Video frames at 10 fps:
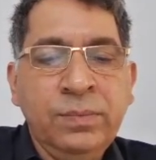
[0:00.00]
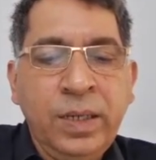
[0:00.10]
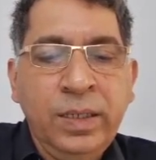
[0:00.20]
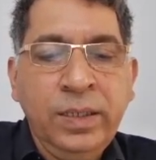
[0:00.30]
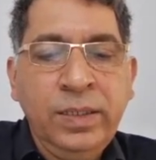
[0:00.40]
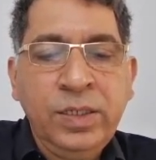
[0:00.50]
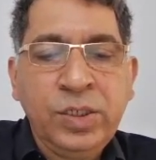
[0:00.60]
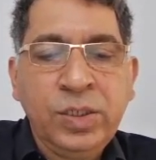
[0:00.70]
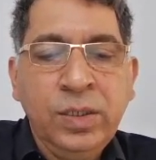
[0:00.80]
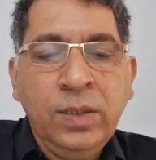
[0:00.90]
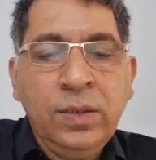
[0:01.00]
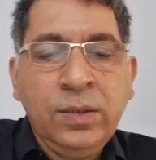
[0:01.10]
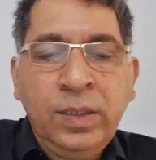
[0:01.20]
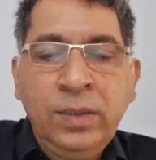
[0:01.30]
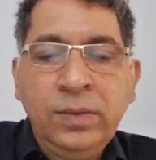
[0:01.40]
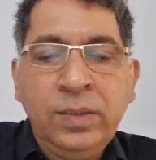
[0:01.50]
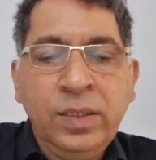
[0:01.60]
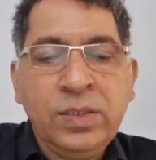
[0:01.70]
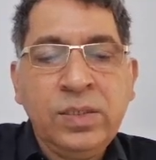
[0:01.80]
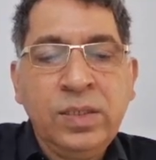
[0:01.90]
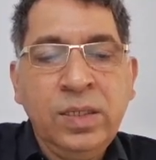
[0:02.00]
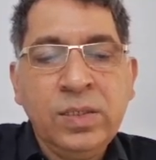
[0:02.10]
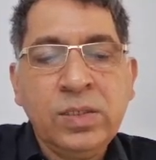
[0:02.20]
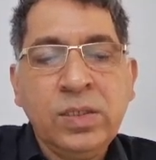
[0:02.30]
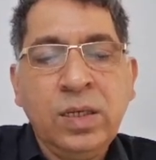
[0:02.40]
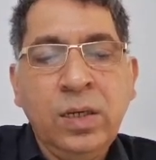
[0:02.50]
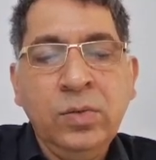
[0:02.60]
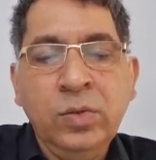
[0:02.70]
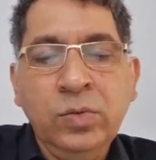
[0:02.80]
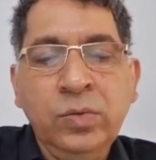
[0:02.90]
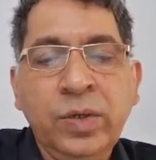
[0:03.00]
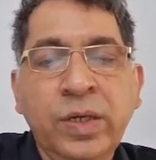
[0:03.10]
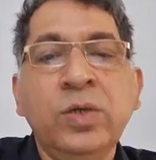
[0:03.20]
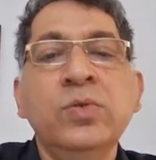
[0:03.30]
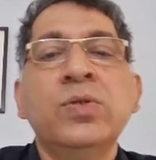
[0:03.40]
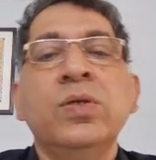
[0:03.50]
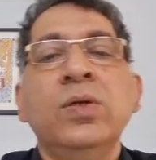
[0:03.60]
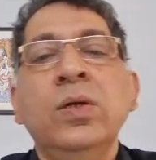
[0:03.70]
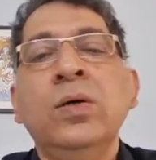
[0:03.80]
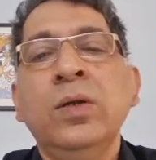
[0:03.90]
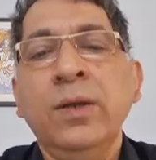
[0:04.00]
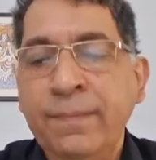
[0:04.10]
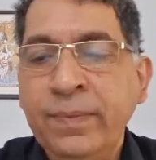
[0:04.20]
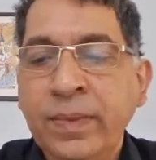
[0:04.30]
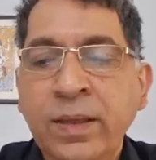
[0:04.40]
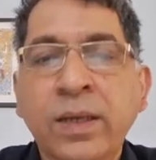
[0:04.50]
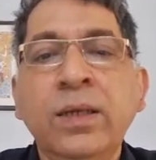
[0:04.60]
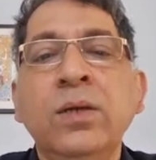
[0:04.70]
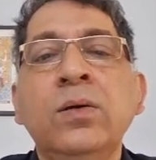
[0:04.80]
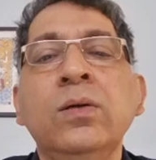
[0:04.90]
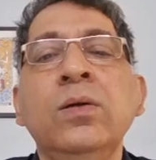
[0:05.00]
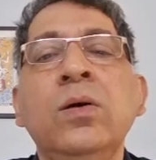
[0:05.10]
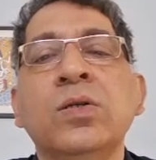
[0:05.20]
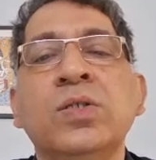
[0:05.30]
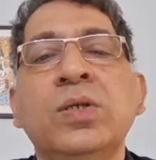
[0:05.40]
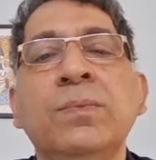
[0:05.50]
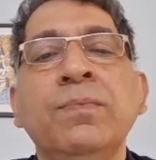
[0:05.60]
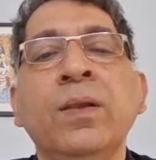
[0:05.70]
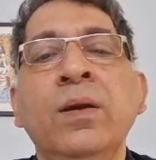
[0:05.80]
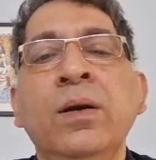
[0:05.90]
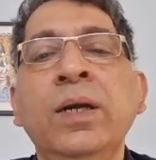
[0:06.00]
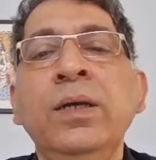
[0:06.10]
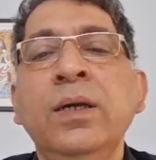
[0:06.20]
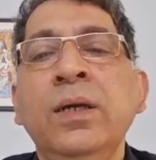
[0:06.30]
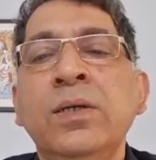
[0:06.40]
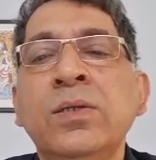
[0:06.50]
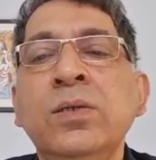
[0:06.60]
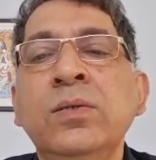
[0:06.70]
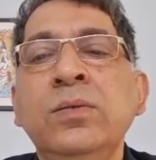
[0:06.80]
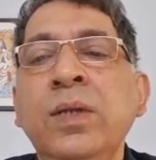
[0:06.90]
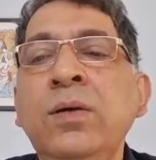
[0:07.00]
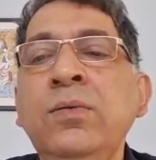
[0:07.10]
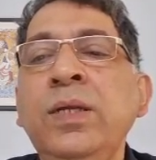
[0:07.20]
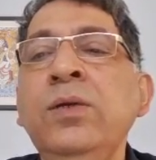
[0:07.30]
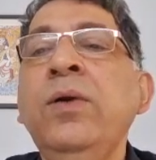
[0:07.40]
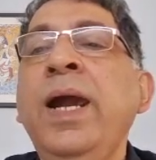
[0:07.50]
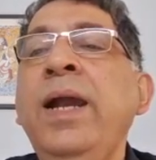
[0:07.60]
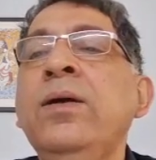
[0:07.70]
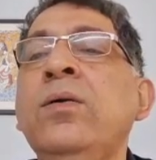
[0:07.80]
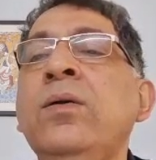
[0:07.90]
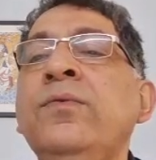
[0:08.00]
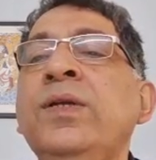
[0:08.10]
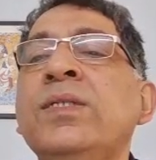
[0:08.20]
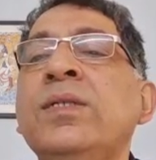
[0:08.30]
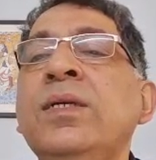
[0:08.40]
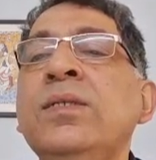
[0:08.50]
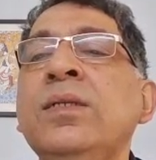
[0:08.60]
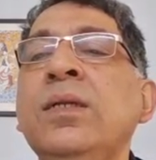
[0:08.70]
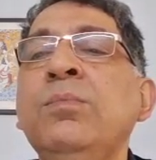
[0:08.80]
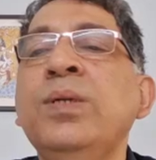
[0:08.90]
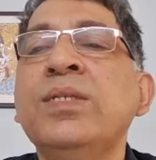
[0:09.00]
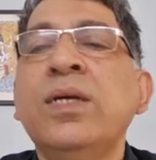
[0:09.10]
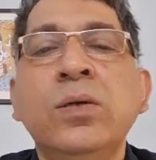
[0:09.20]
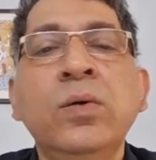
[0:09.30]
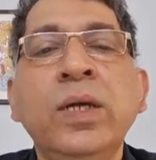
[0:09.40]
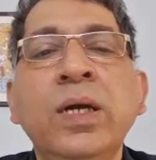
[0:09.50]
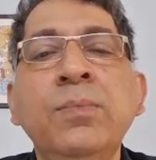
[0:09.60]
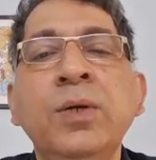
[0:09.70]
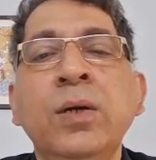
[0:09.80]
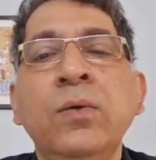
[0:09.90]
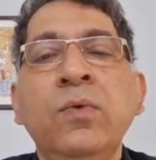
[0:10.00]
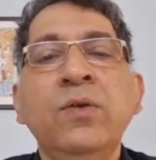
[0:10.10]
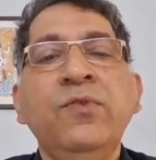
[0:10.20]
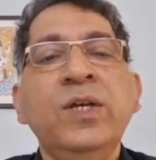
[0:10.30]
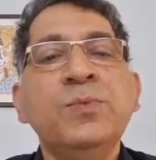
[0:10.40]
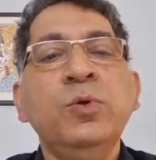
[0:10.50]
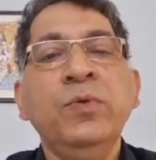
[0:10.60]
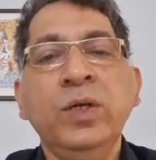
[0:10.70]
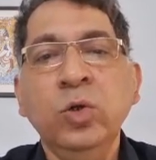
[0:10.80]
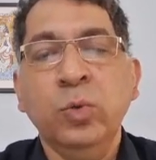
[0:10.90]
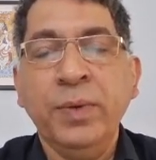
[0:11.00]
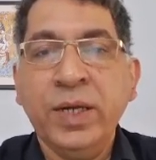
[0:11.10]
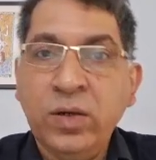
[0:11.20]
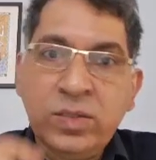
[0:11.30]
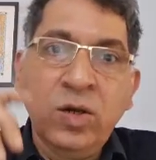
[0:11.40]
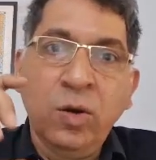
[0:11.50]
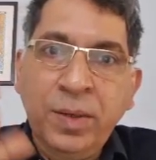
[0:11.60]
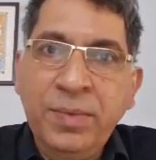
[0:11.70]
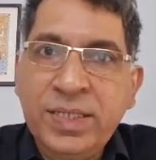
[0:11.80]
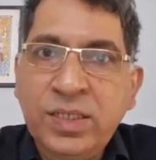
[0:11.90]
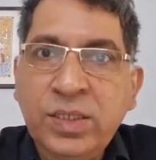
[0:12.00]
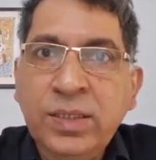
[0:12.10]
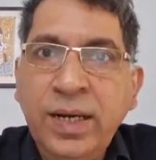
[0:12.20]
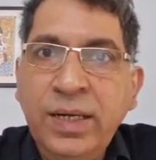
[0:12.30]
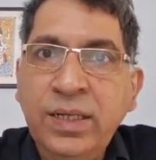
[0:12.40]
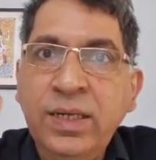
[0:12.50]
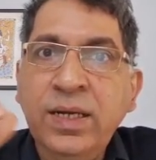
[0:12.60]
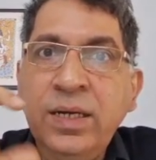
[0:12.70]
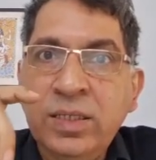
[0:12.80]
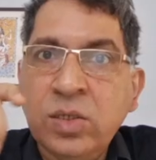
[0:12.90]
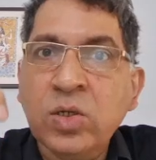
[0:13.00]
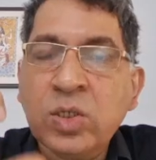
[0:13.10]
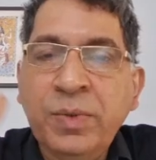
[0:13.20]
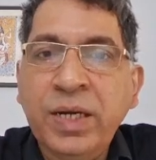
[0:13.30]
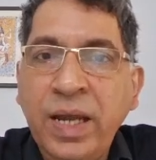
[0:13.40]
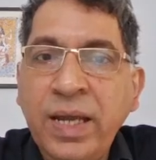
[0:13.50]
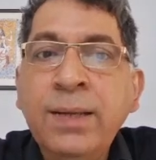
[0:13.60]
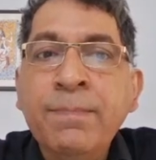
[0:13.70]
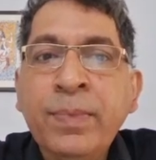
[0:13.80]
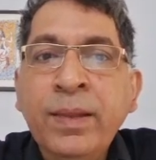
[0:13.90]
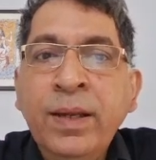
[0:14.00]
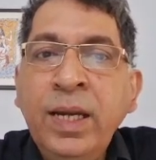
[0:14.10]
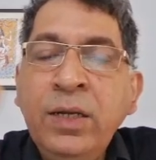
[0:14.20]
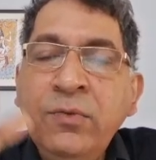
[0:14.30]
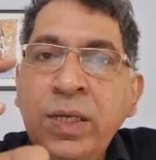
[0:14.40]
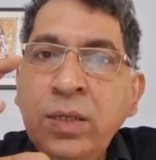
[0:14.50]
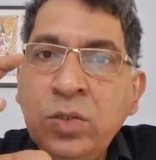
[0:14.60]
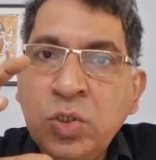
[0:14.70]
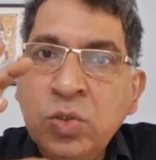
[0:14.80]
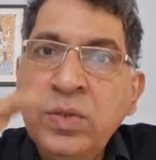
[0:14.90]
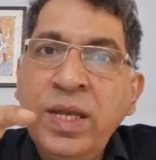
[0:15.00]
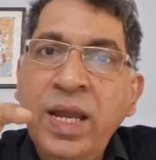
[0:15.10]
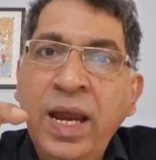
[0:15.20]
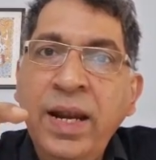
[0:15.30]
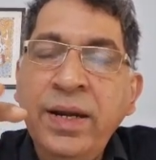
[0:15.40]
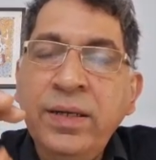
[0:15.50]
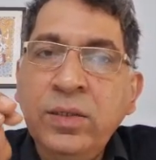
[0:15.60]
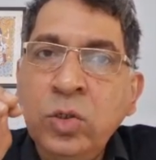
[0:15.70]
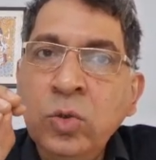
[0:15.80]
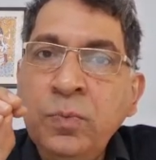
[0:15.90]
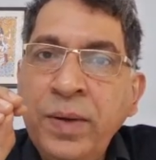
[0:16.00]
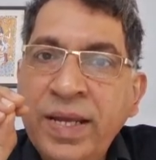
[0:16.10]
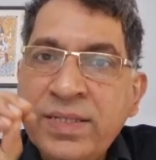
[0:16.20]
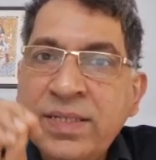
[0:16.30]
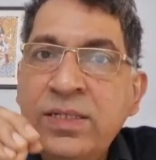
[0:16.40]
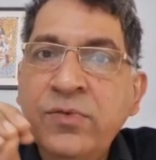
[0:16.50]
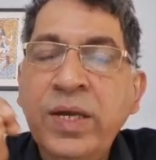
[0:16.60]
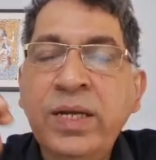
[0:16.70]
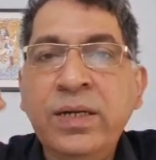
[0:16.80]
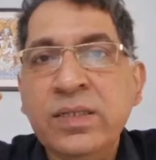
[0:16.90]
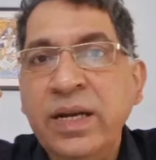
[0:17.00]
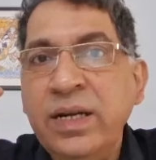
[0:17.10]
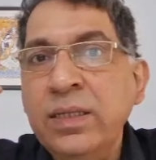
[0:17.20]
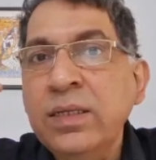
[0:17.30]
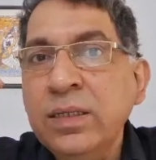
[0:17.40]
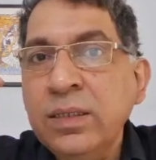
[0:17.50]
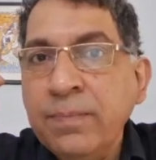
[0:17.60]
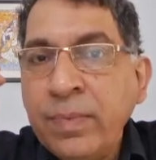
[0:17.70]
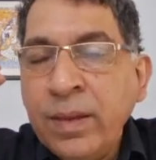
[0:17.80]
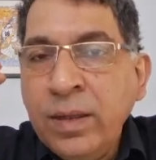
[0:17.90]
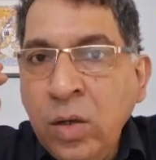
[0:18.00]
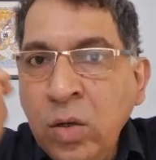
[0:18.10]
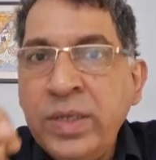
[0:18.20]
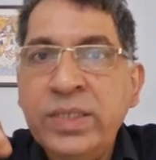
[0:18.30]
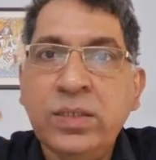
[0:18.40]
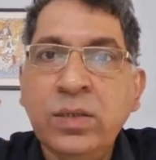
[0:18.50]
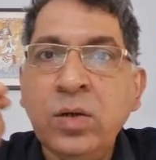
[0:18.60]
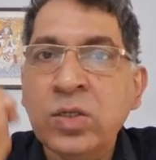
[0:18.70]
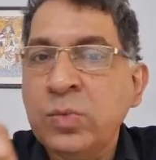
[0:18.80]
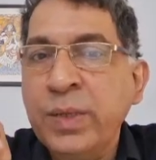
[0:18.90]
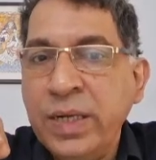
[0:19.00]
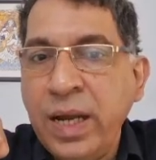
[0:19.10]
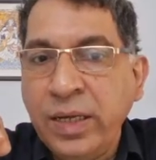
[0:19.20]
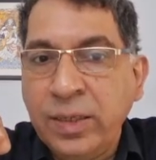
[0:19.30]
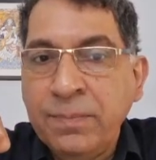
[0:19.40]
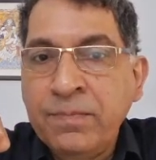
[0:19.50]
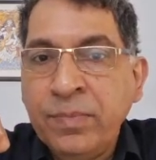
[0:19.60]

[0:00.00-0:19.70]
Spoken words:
Bangladesh. Okay, this is how you reduce your cost. Okay, so now that you add all of these things, the numbers are going up. What Facebook will do, because the optimization criteria is cost per like, it will show the ad to places where it is getting the lowest cost per like.